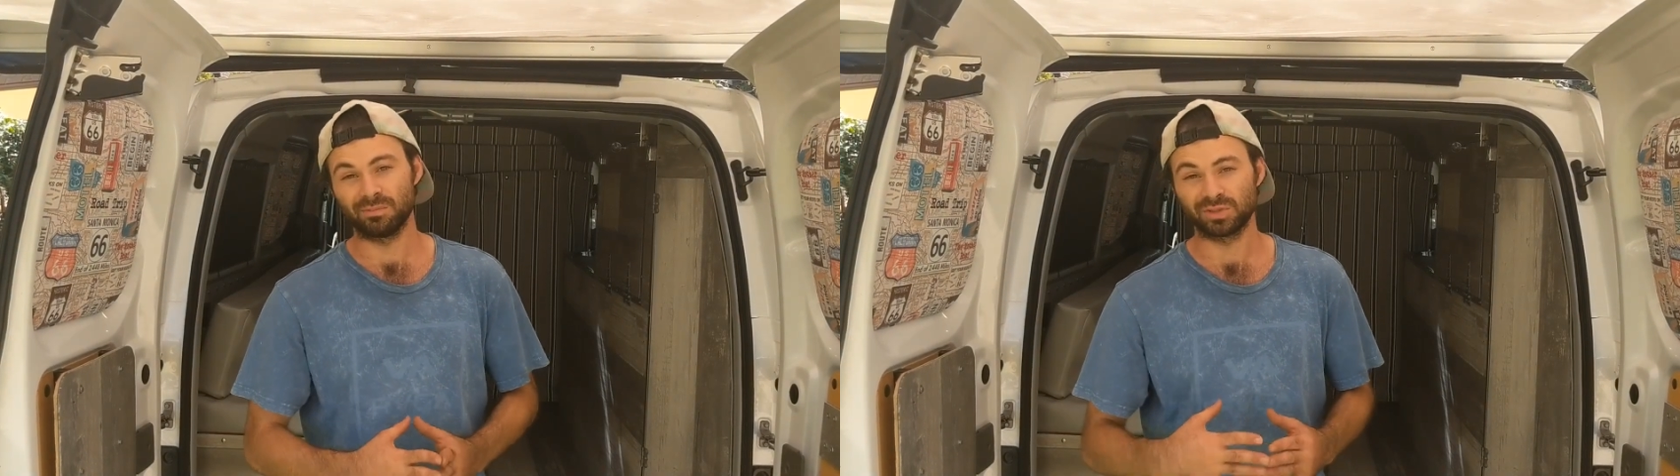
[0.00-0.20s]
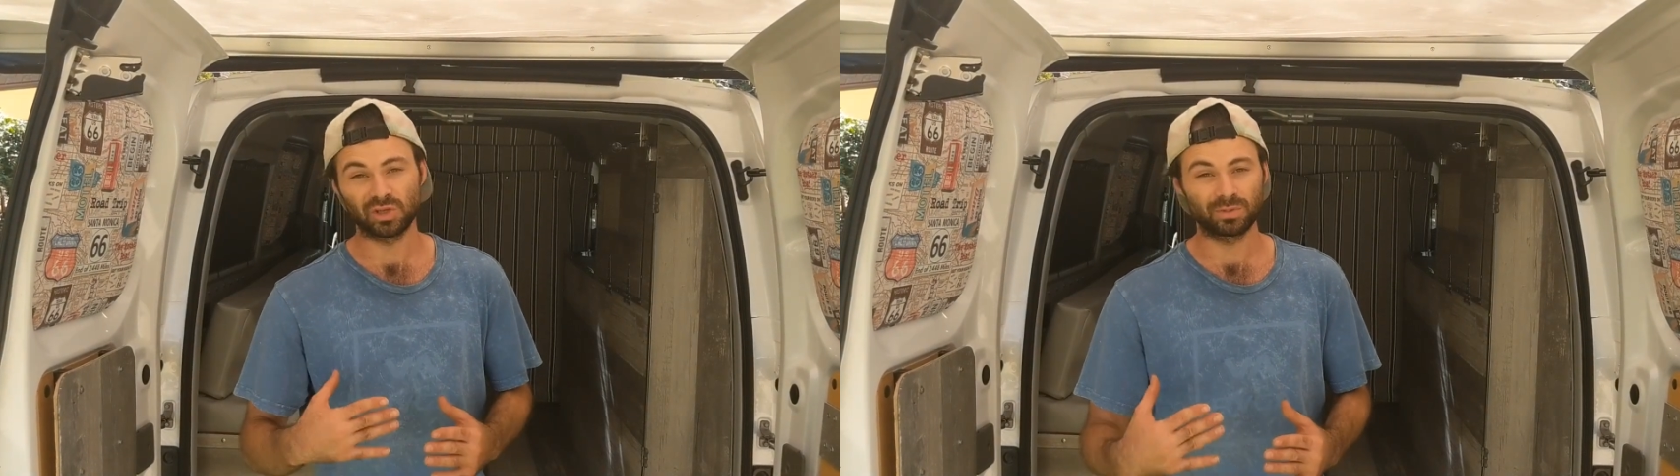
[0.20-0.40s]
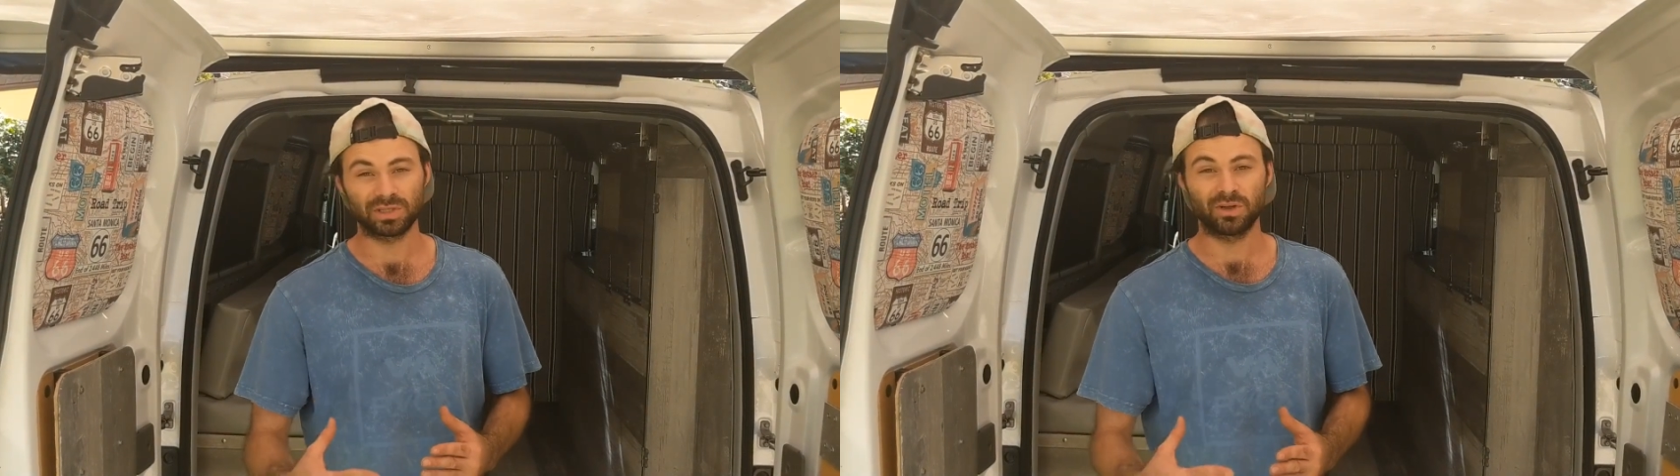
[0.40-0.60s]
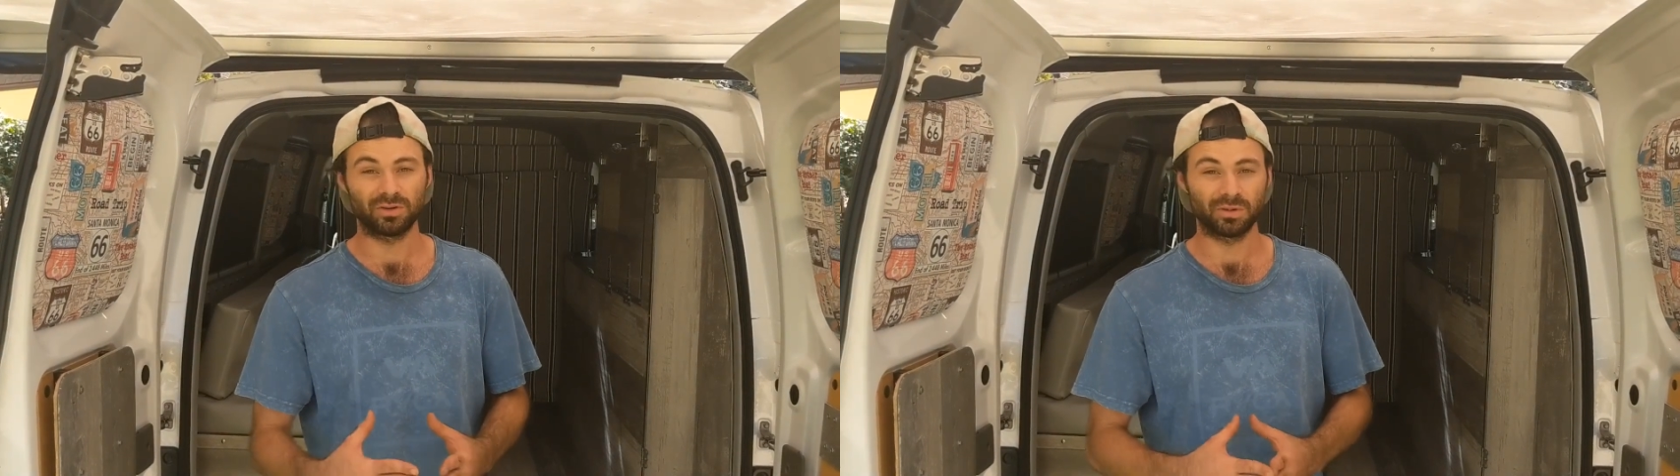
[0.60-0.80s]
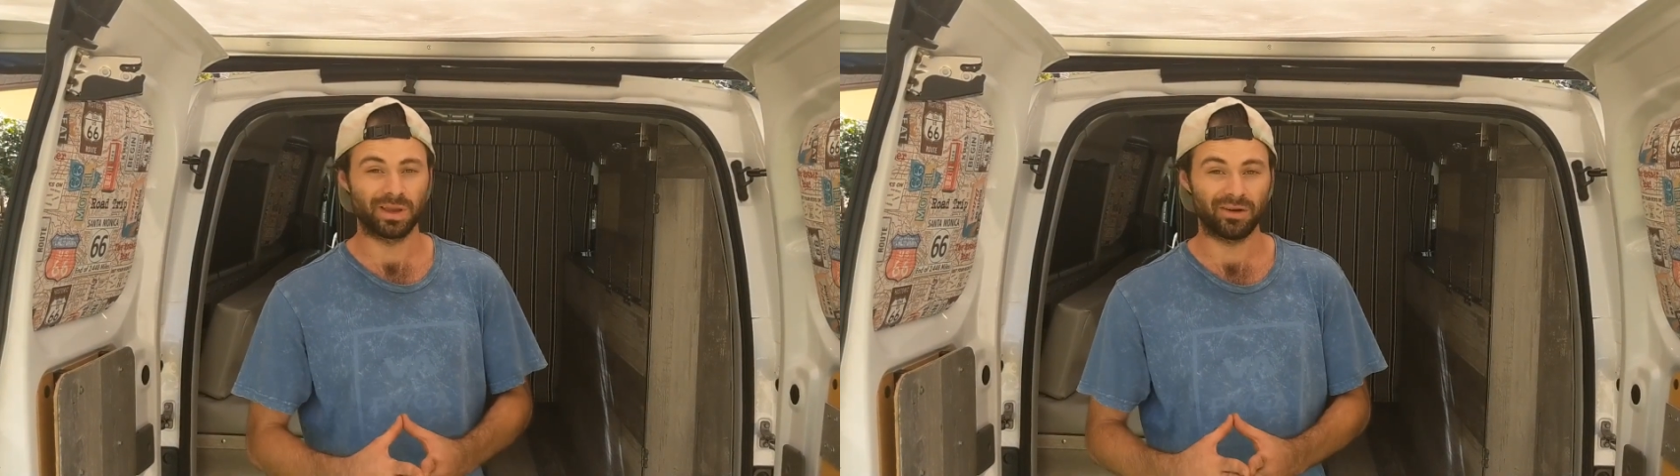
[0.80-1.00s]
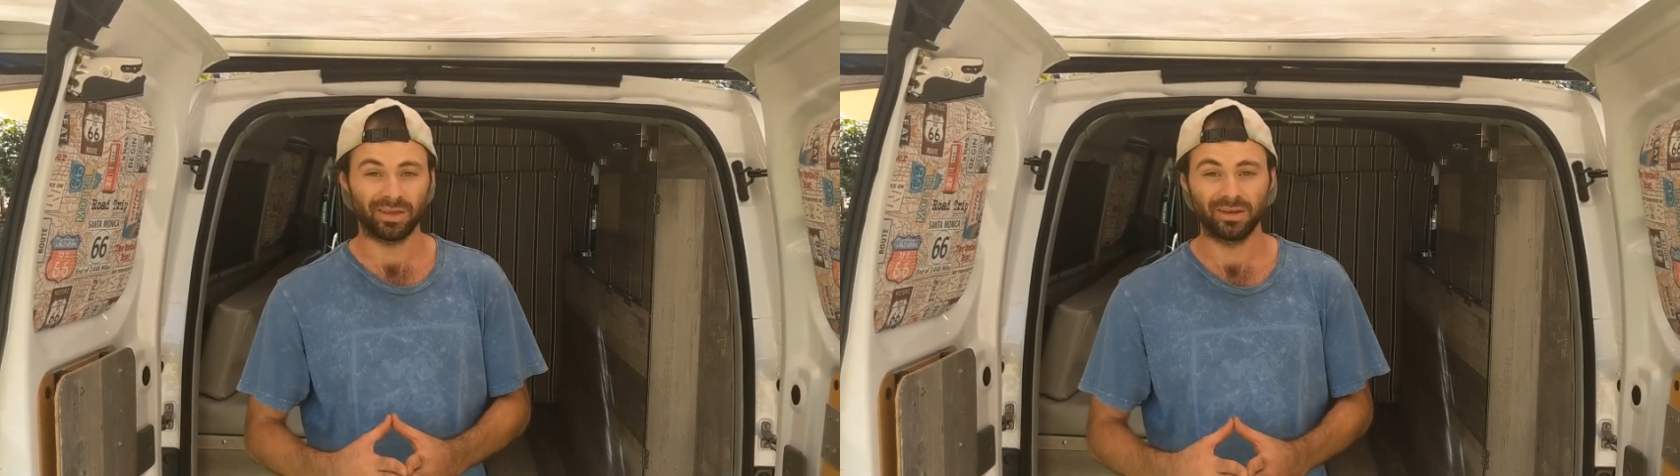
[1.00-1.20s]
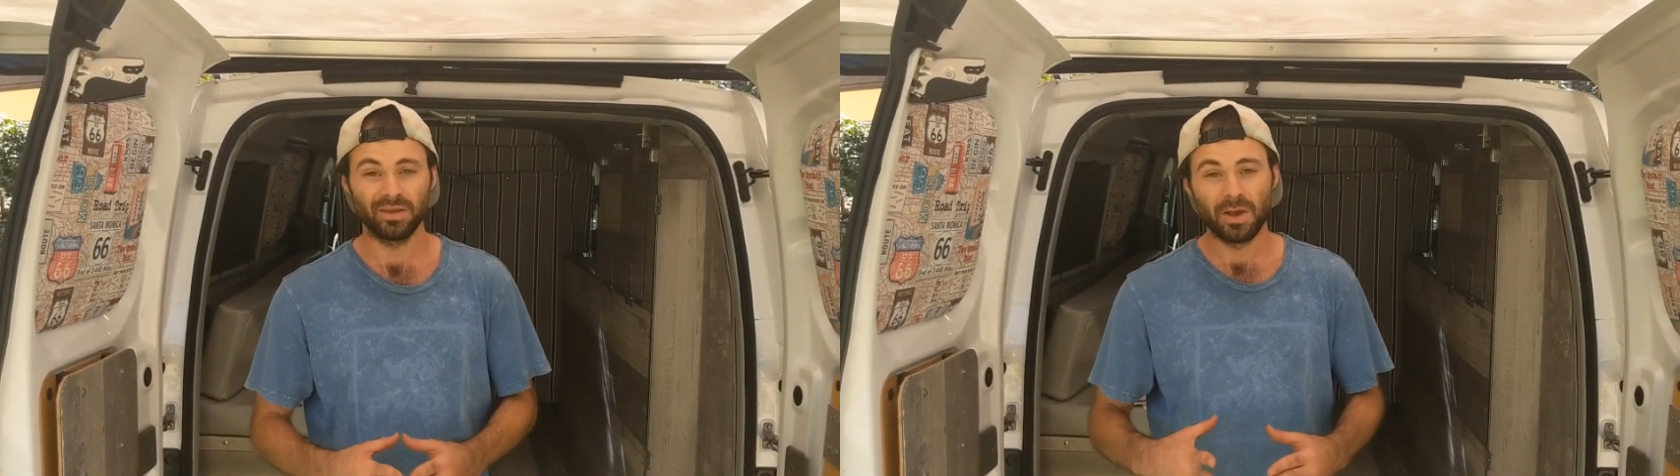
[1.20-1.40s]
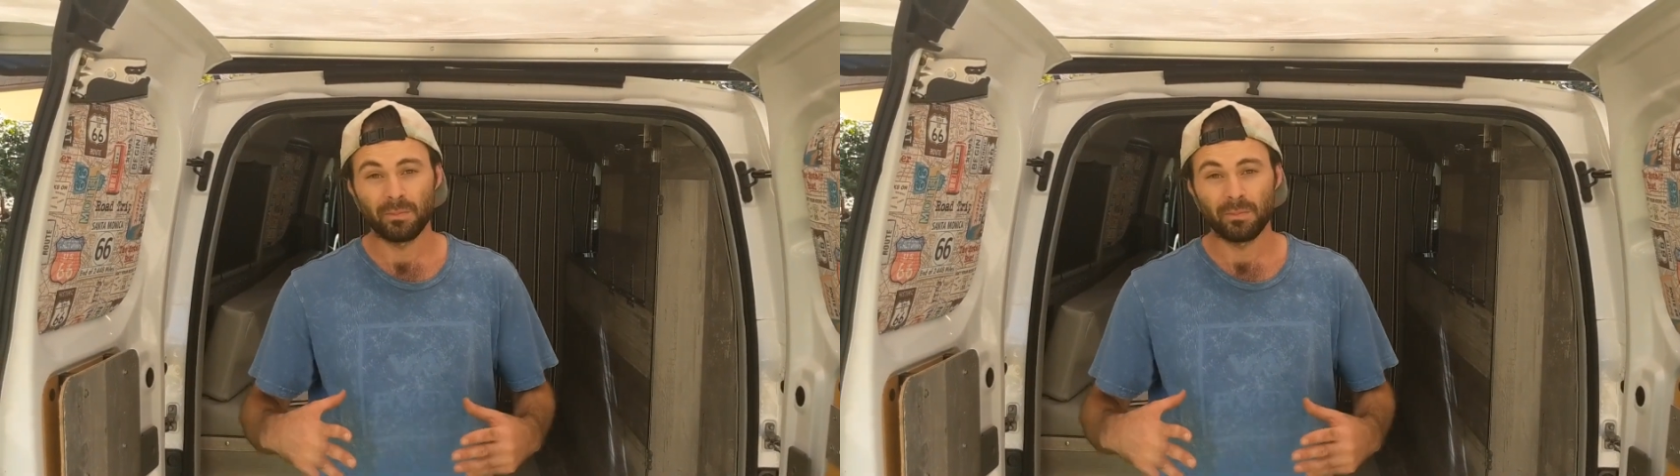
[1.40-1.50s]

I'm super stoked about it.